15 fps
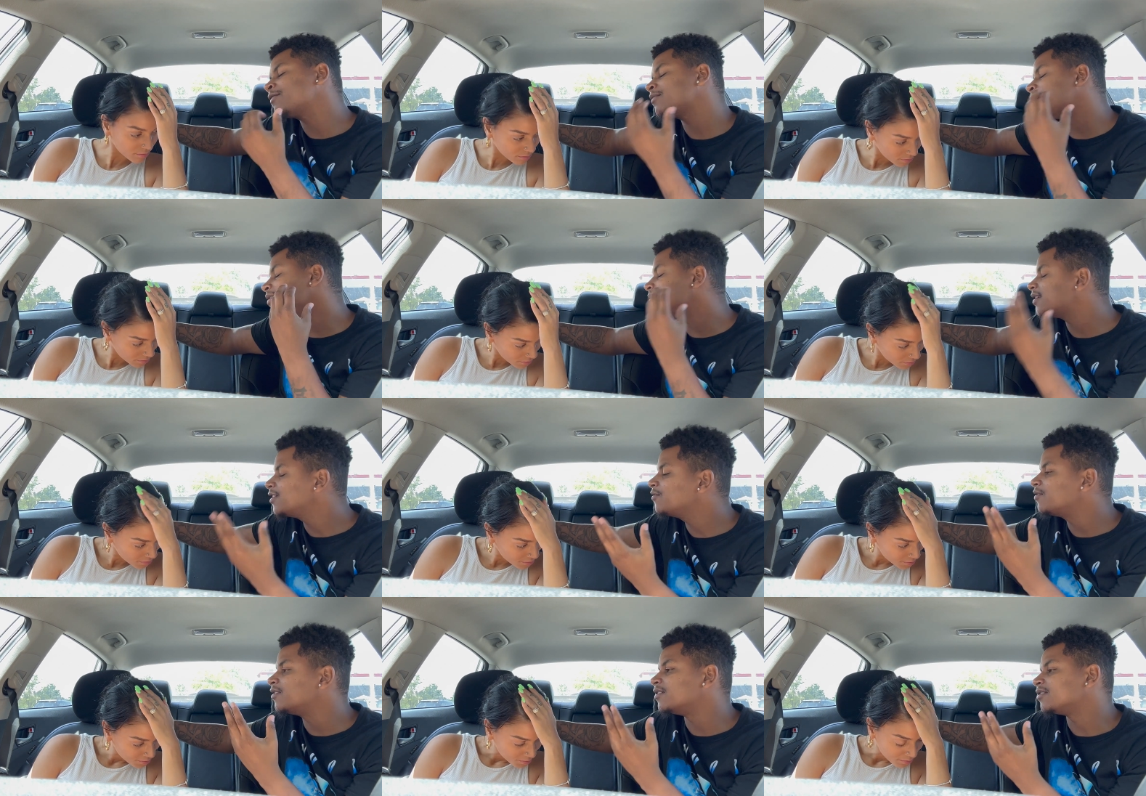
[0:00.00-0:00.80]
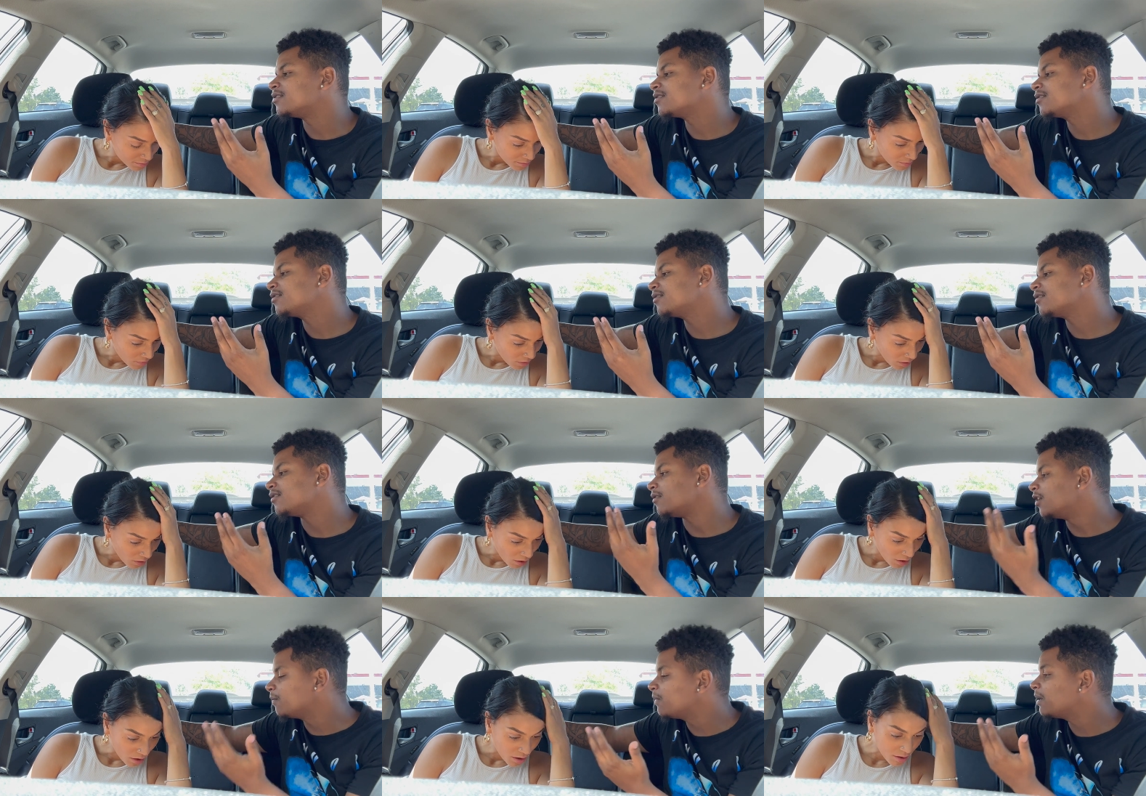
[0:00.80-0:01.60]
Speaker 1: when I tell you this.
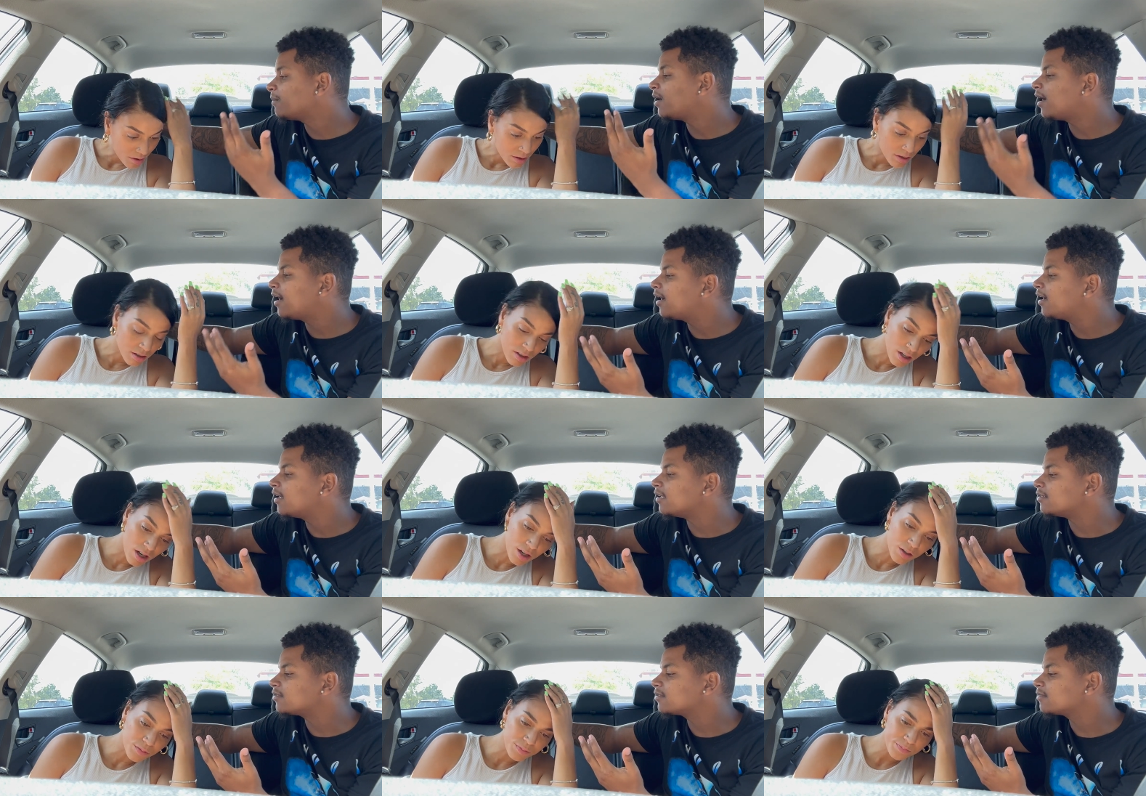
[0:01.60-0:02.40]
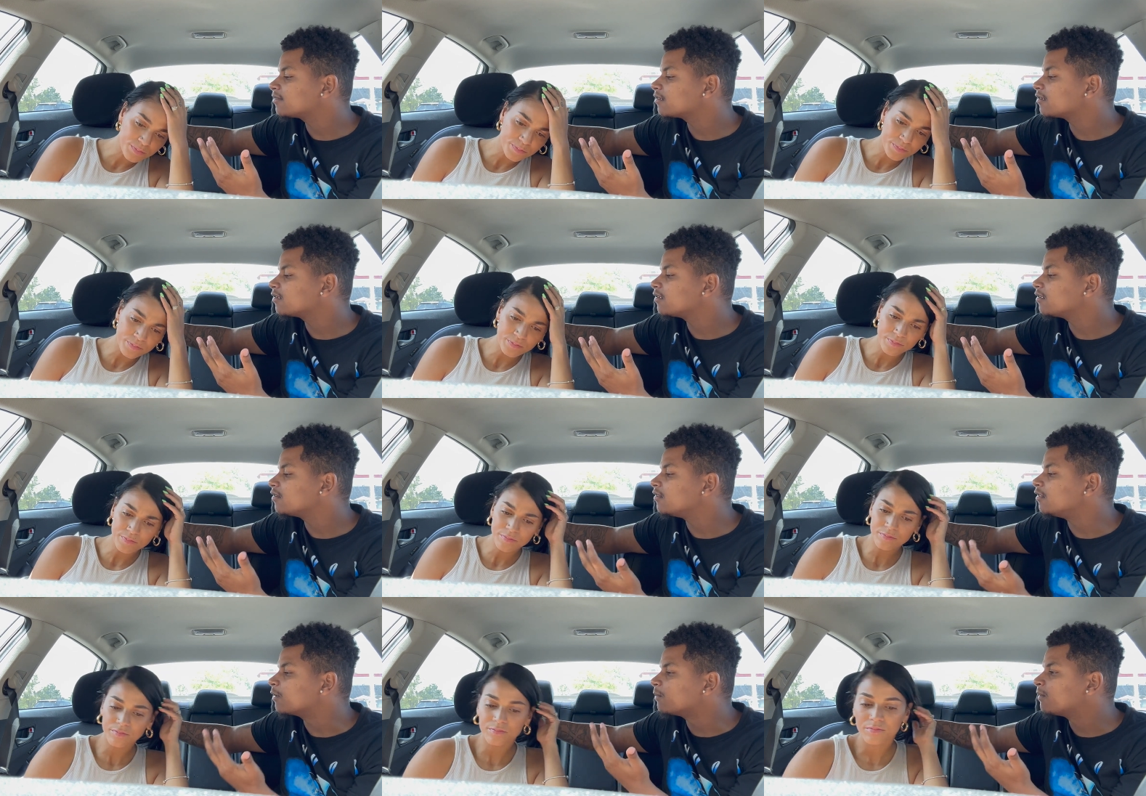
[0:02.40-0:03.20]
Look me in my eyes. No.
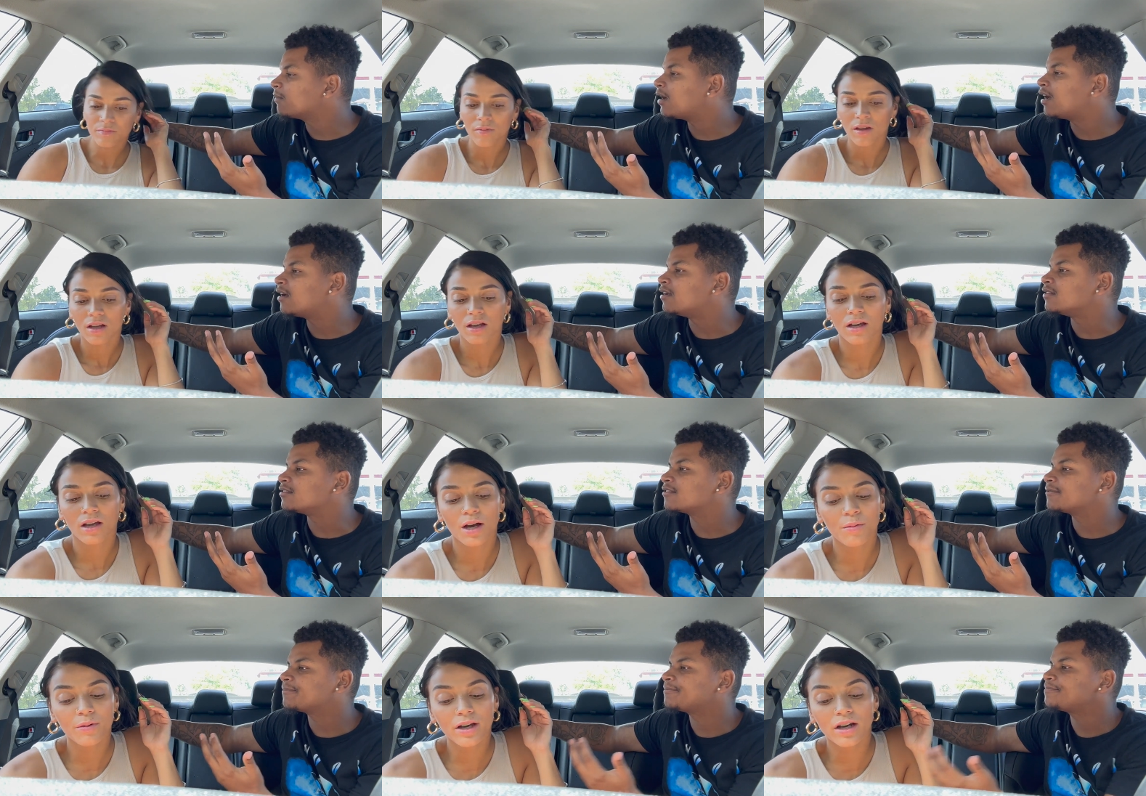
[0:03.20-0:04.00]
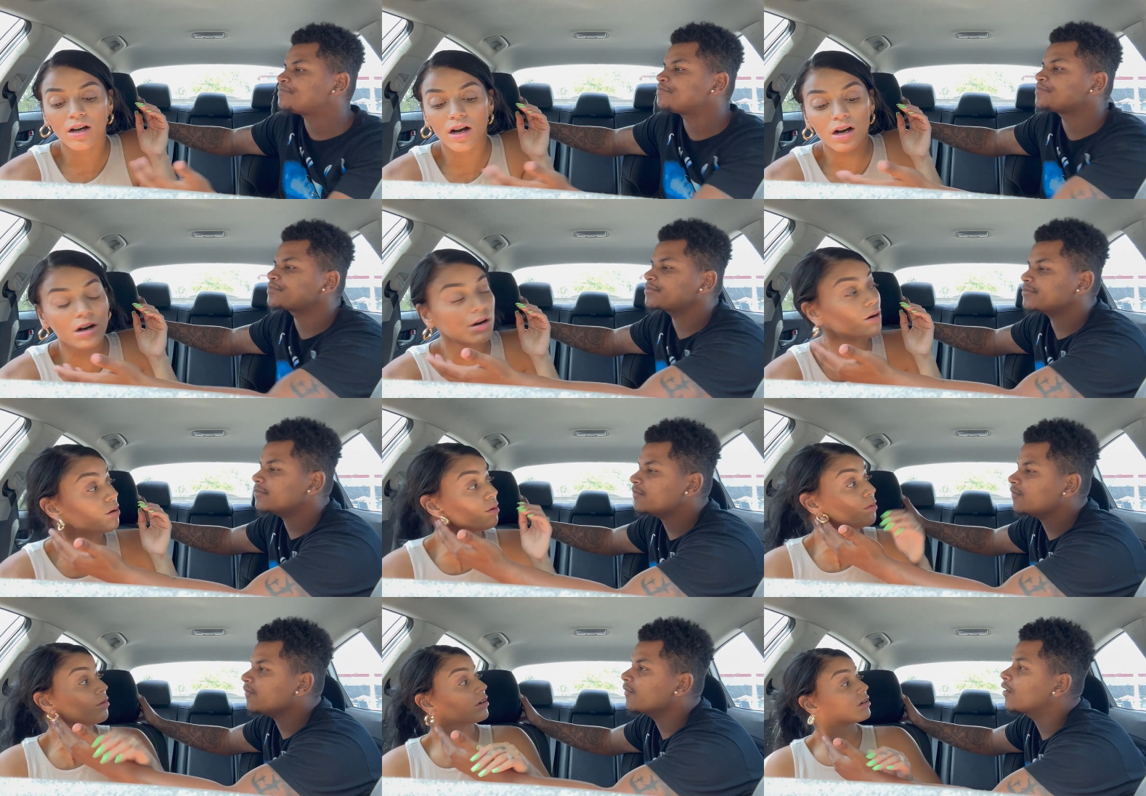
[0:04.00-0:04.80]
Look me in my eyes. Can
Speaker 2: we
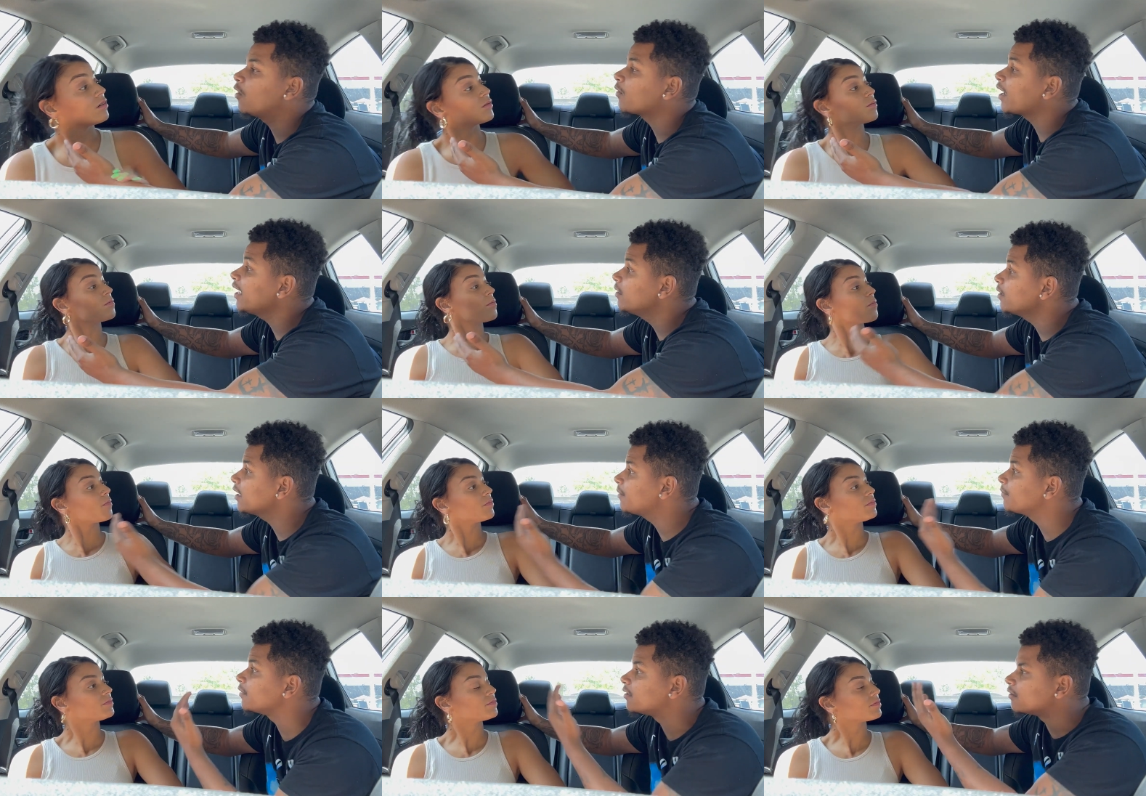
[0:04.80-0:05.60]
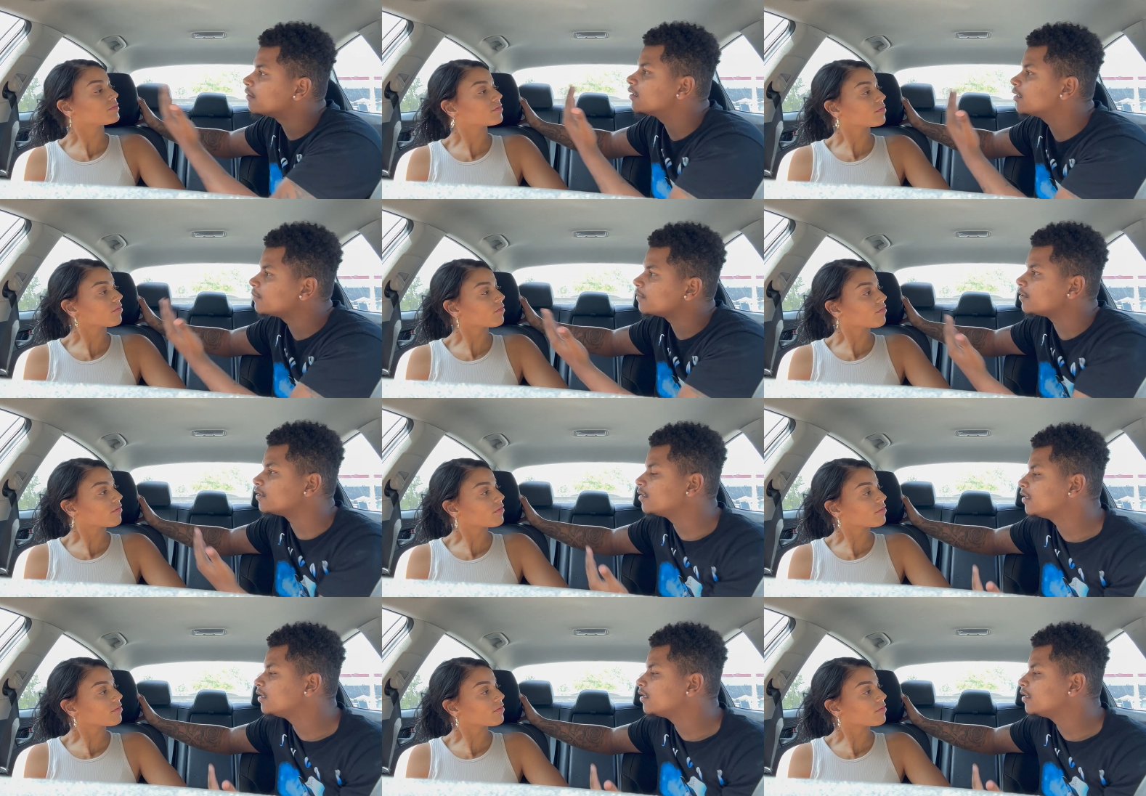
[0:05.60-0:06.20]
go?
Speaker 1: Okay, look at me. Look at me.